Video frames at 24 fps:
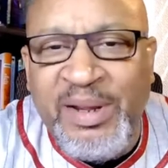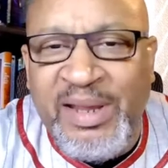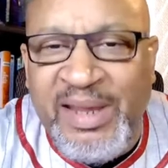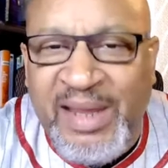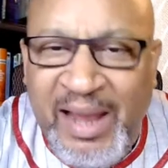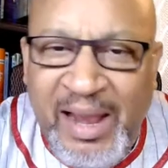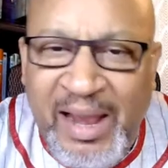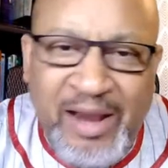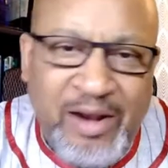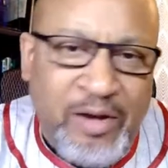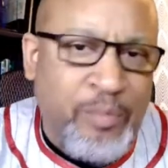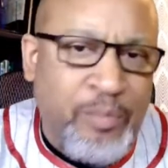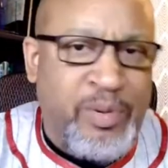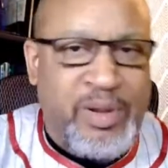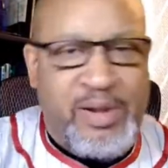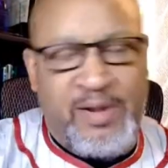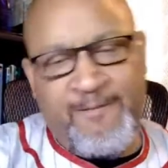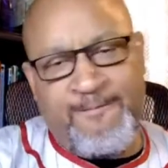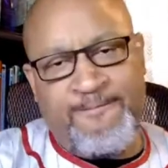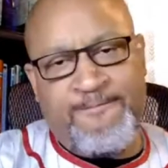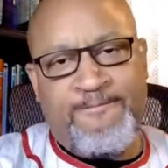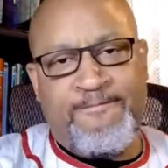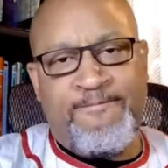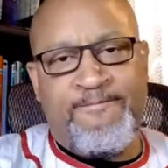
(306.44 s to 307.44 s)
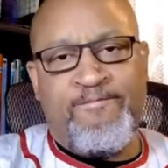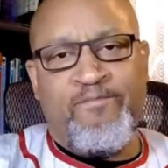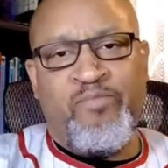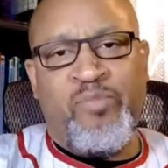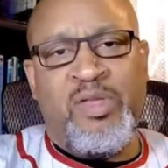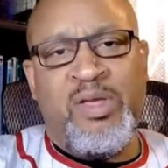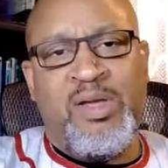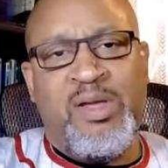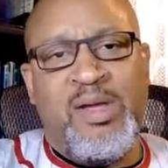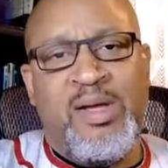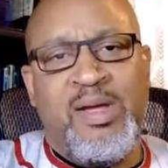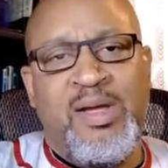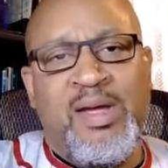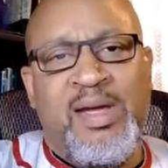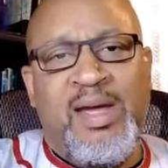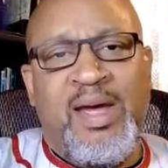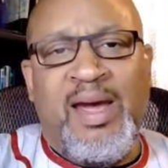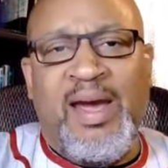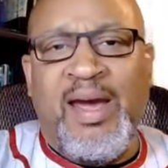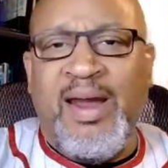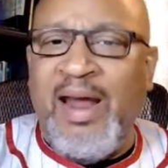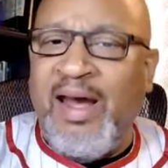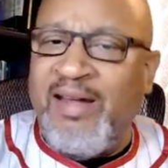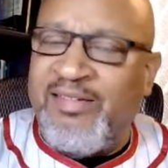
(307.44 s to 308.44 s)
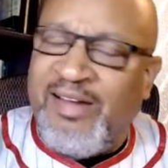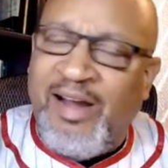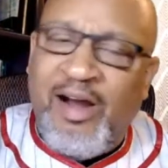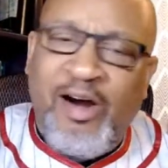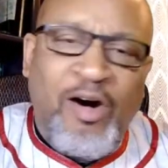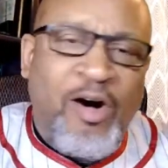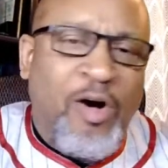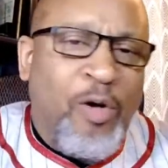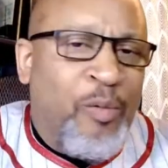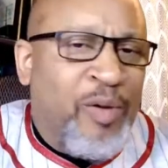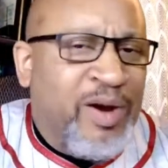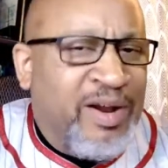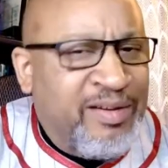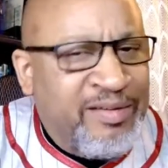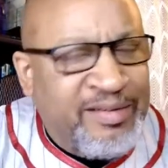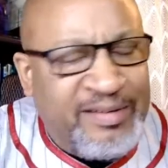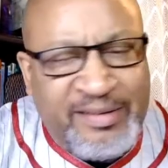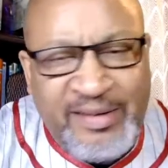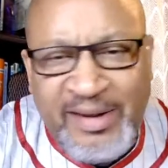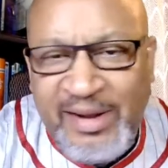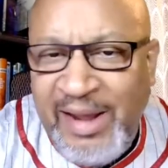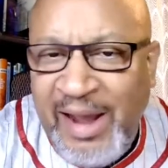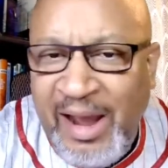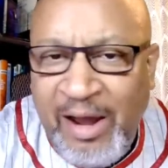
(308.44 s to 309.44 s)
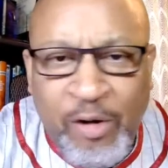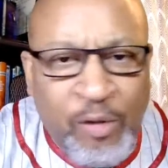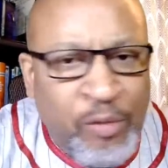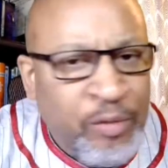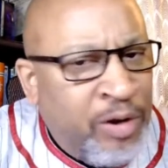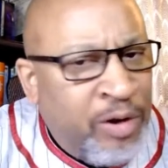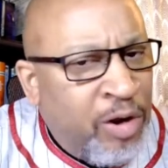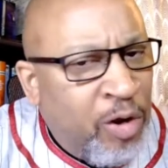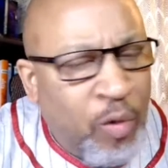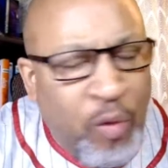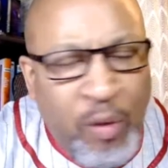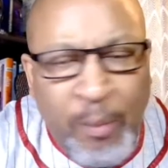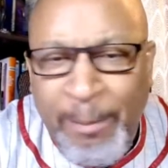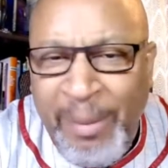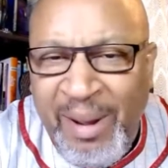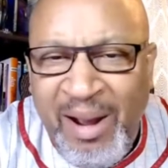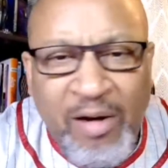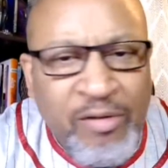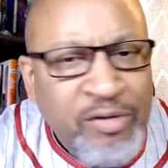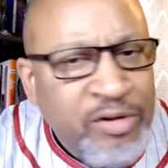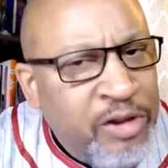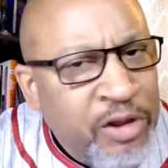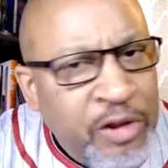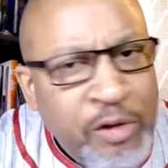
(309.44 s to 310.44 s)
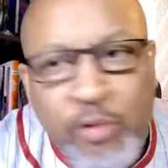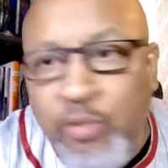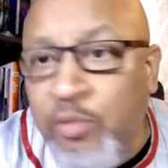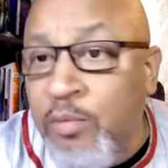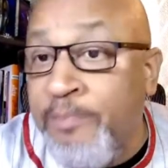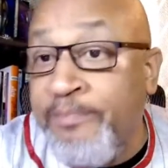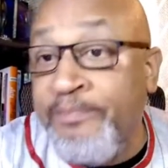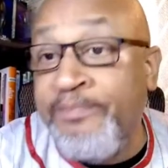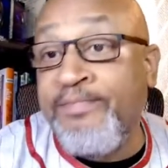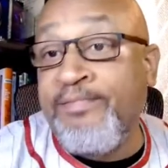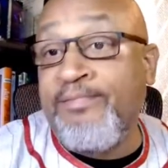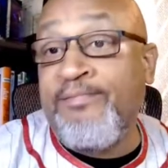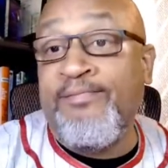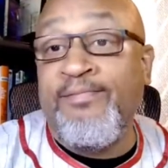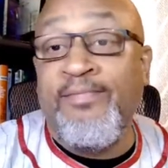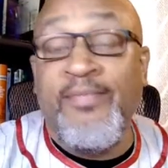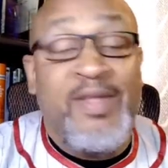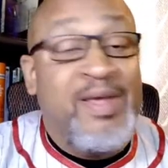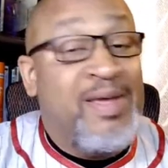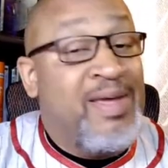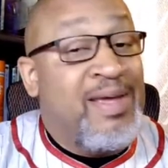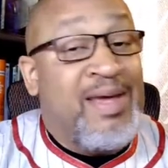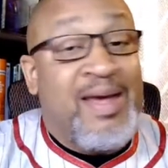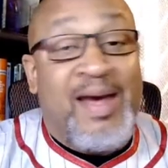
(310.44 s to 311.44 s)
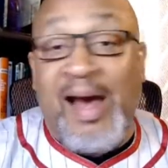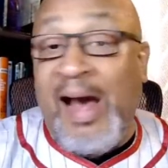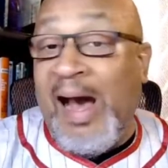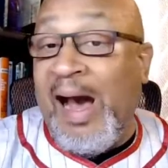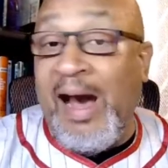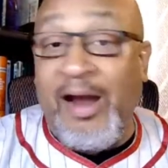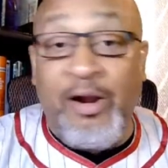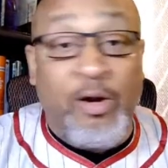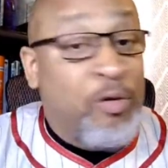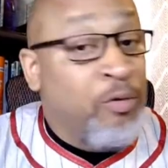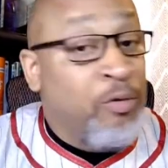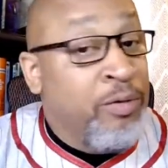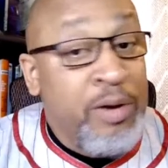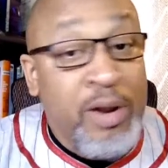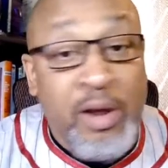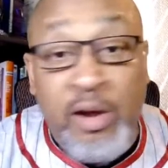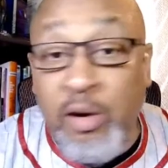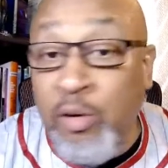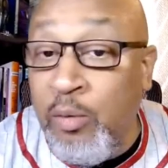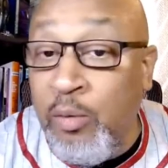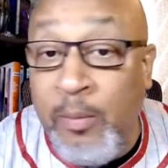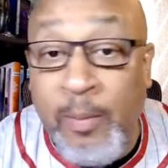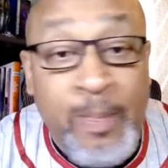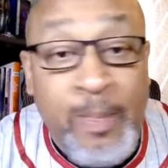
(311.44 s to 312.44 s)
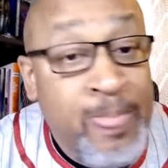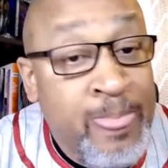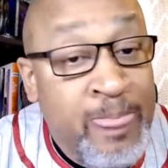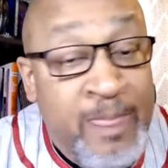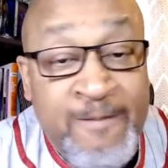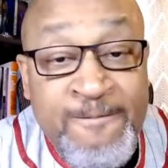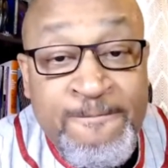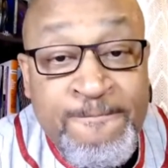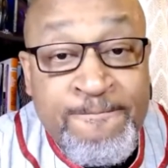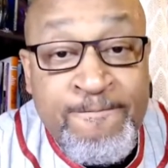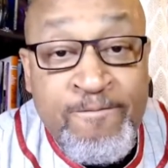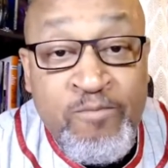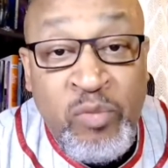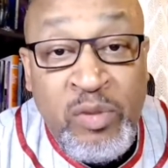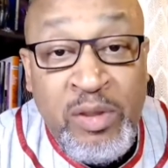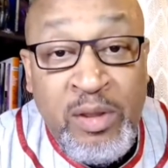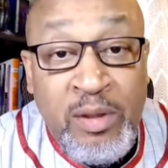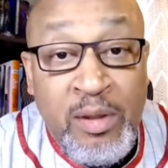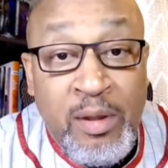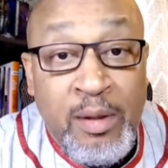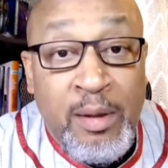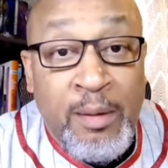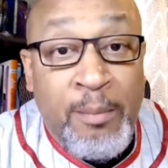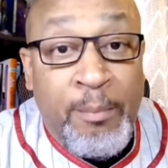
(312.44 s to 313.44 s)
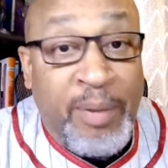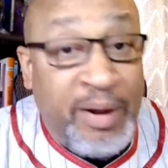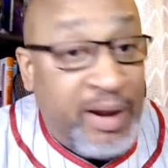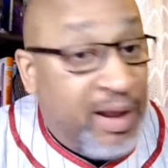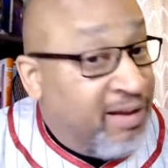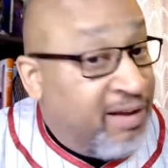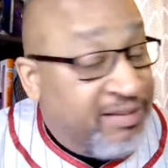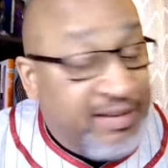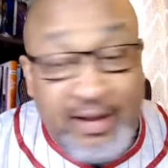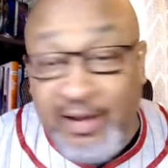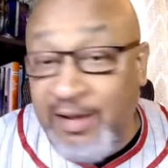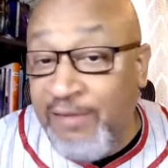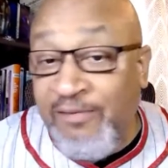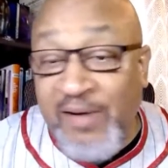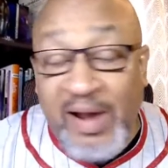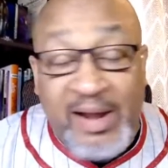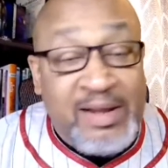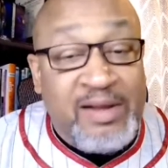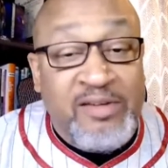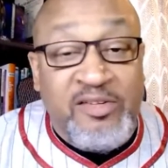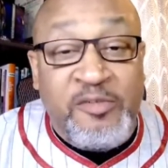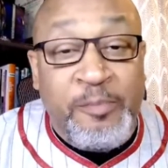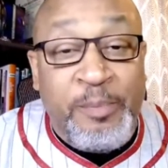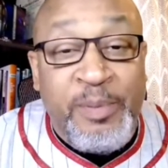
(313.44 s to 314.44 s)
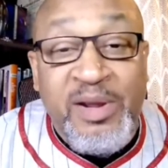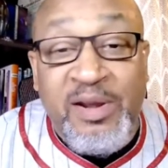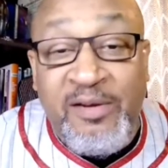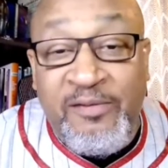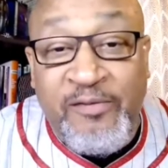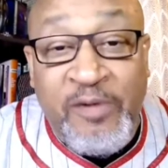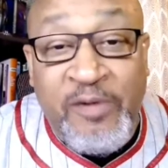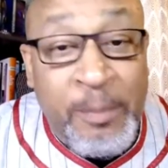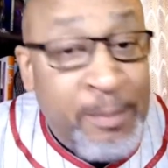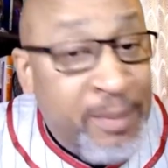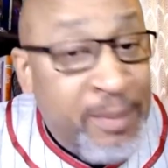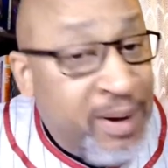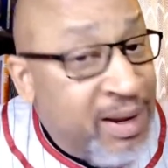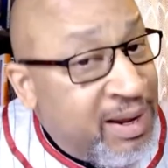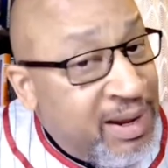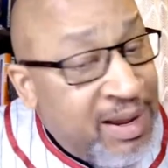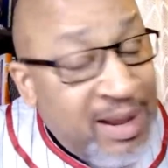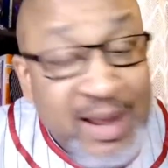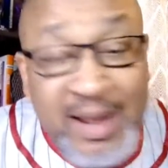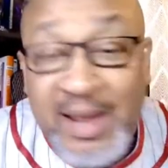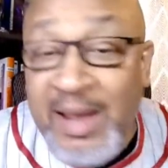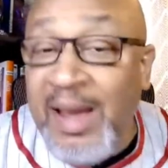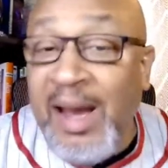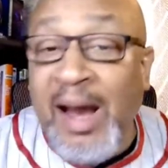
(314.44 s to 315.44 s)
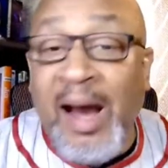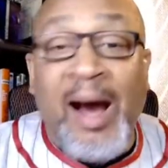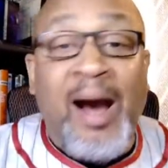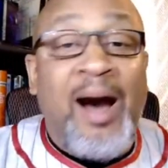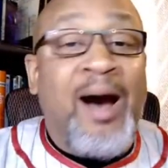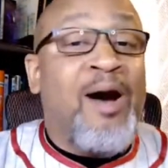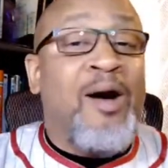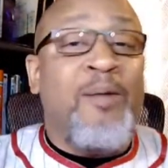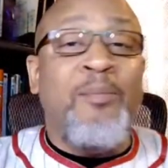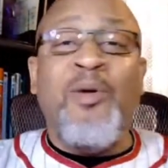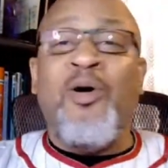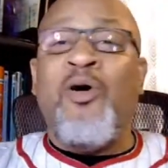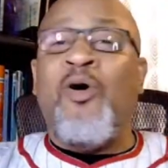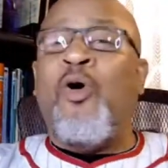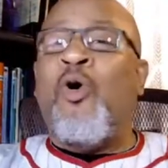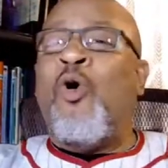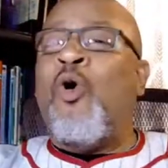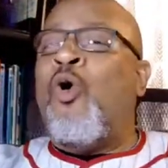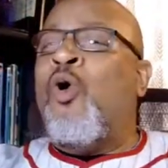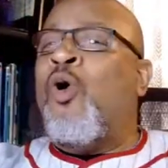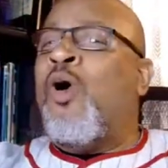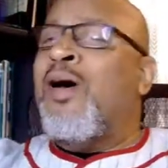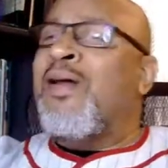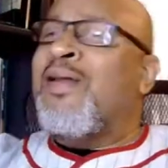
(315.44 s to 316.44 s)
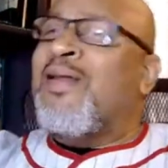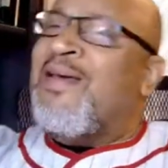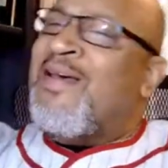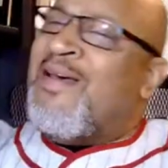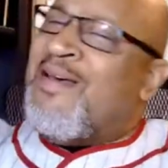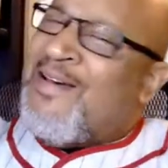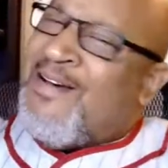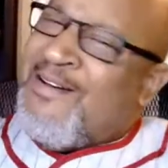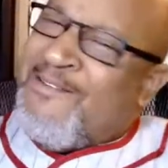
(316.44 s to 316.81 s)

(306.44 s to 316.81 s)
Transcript: Academy. And as I always say, I don't know about you. I don't know. But as if I could speak for me, I'm on